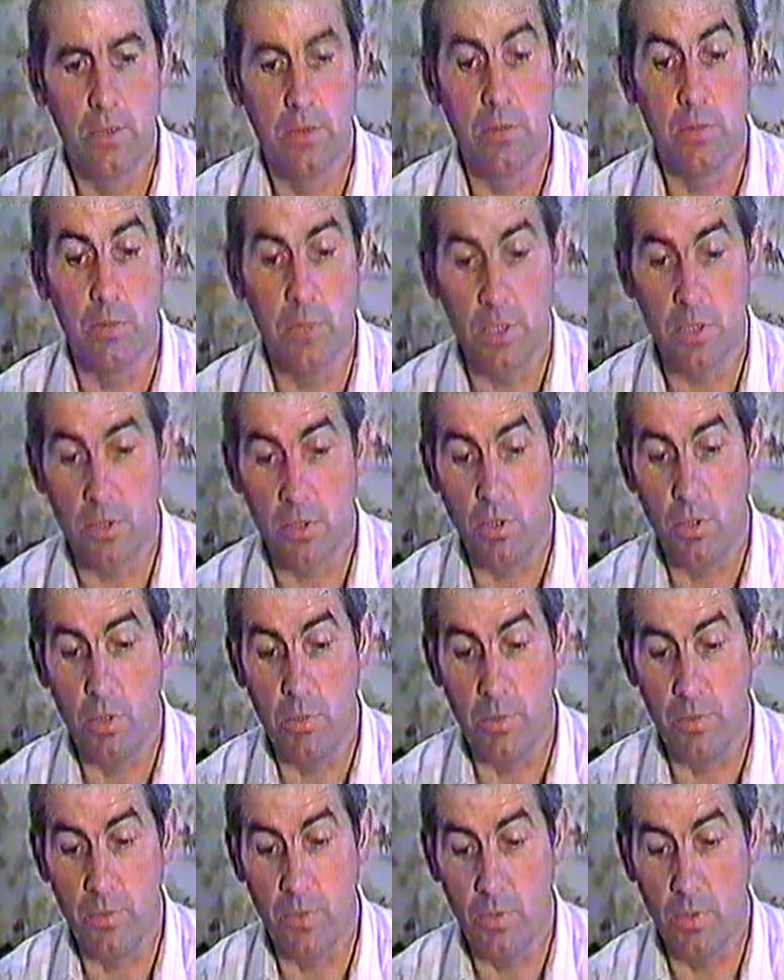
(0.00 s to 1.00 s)
some years ago,
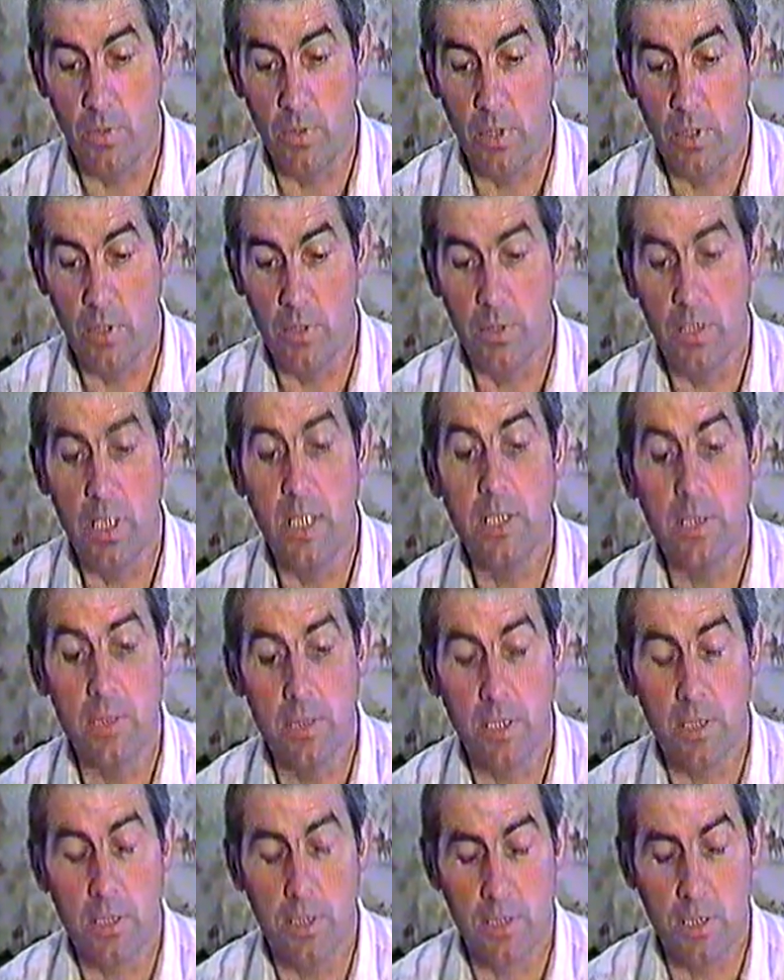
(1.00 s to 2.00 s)
before
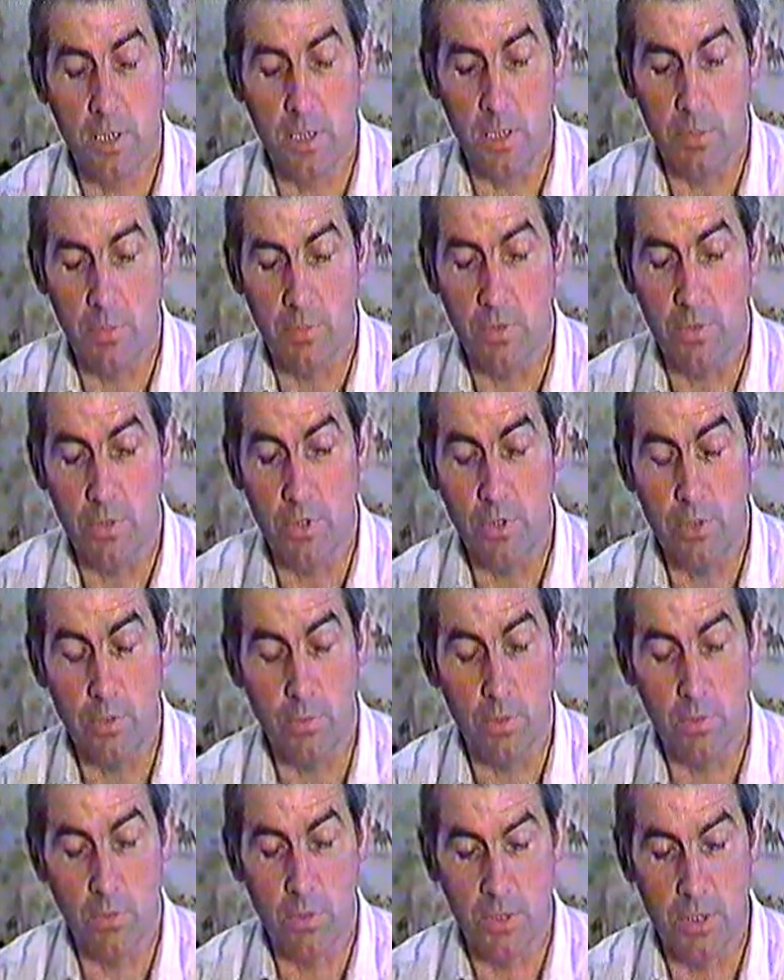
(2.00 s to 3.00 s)
1933, before the new
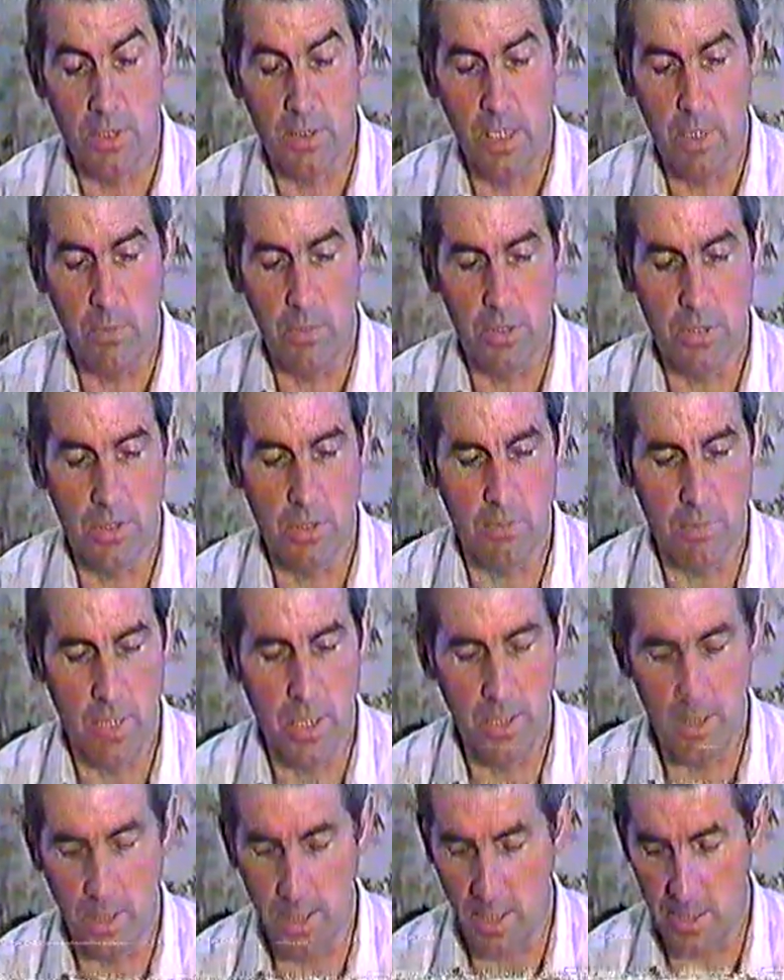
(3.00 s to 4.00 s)
one was established in
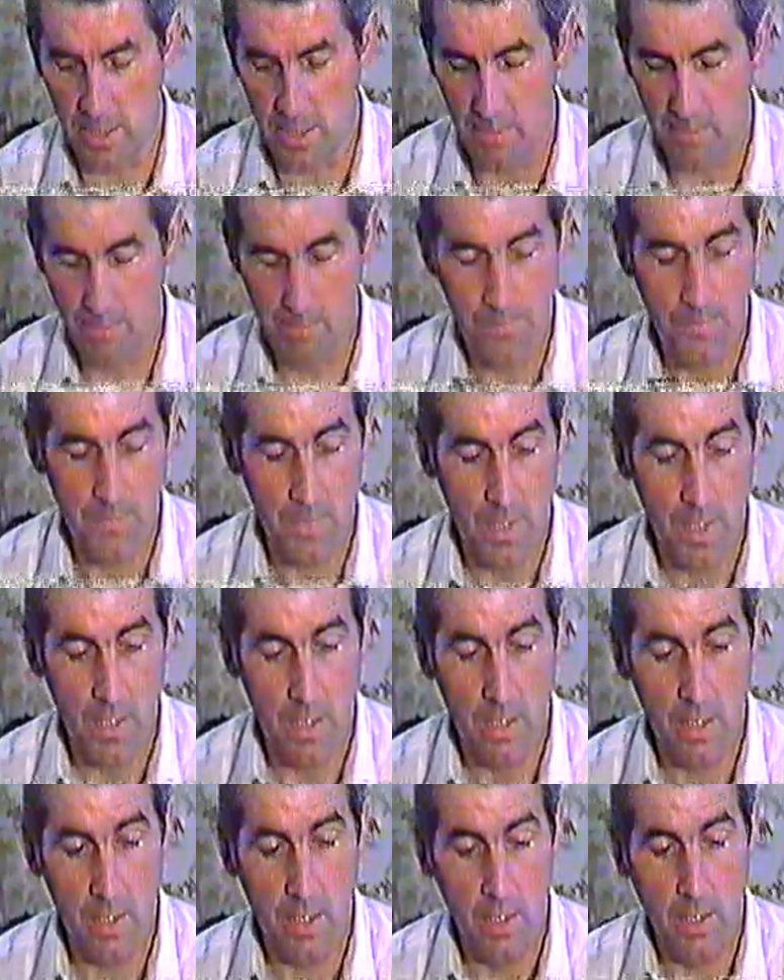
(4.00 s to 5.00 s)
Ballinallet.
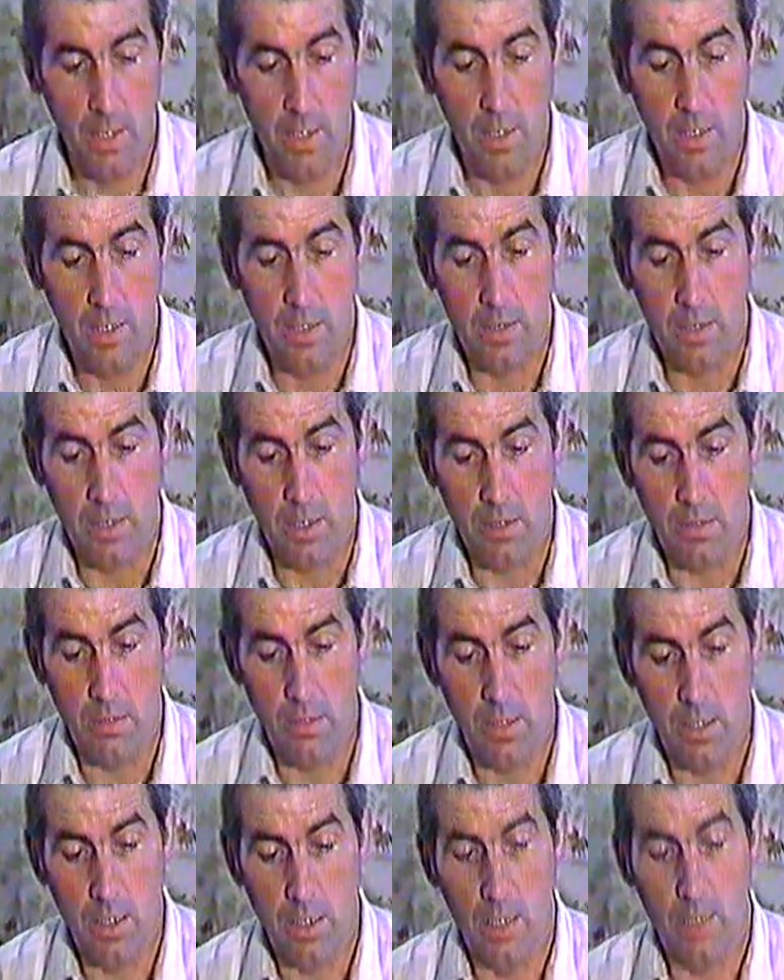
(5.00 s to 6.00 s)
Now,
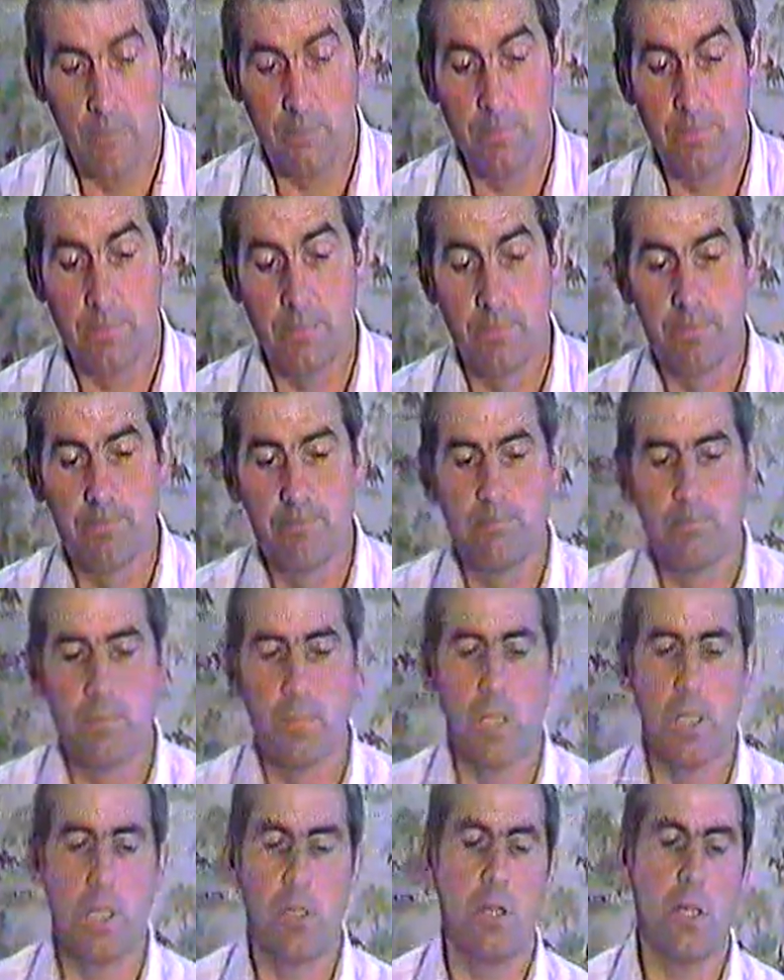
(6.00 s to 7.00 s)

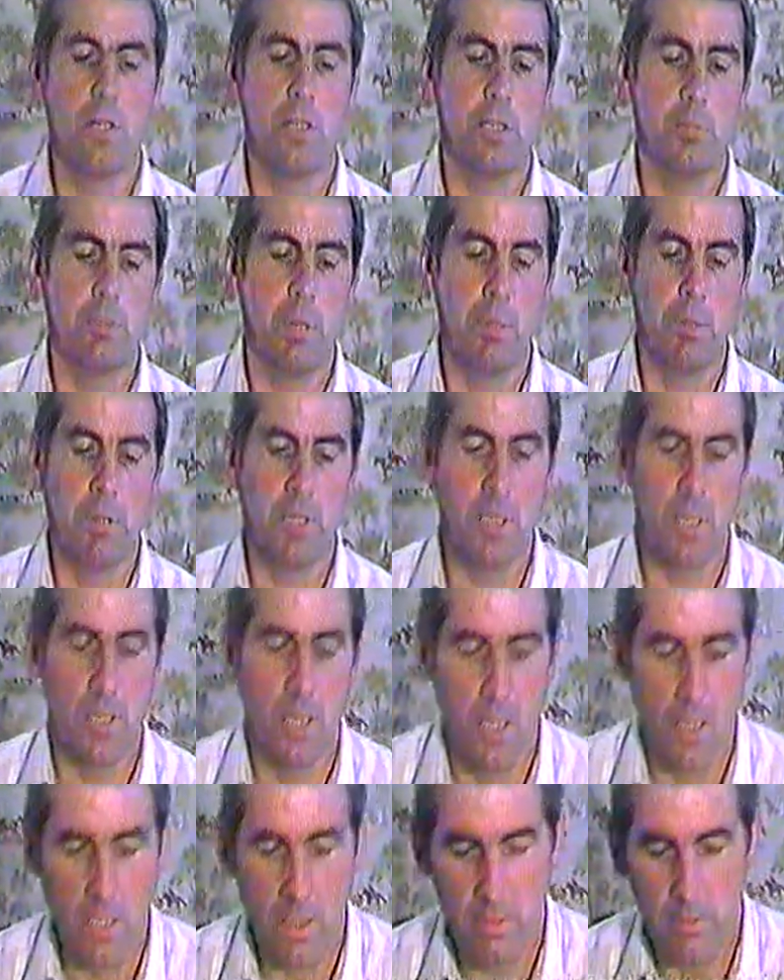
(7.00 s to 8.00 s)
according to the Public
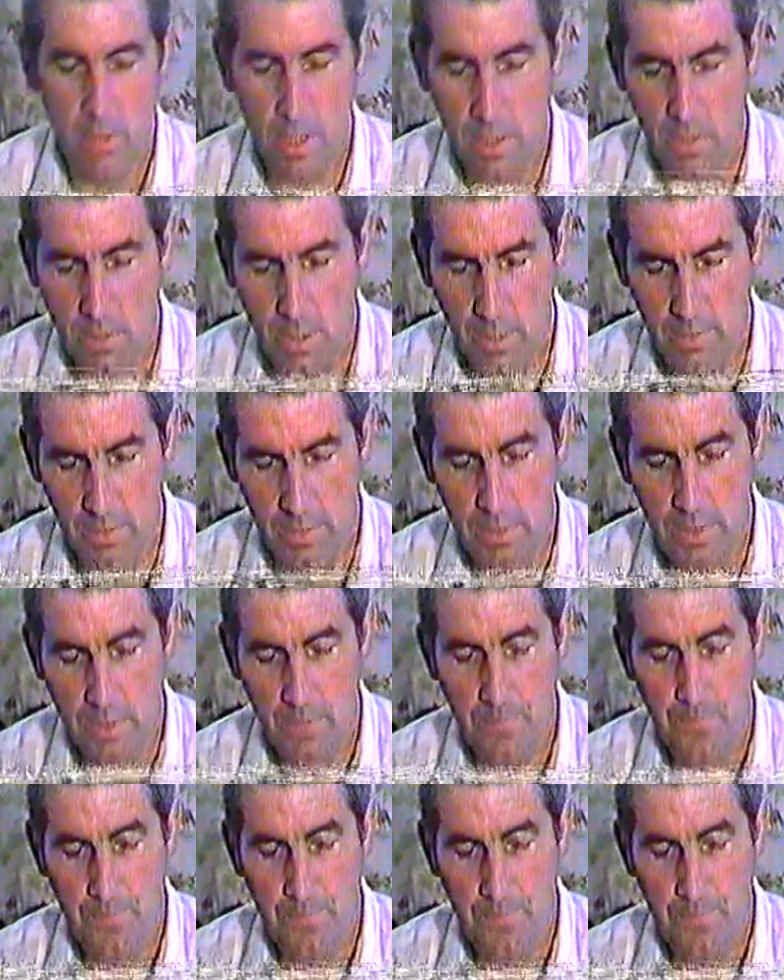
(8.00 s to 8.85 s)
Record Office,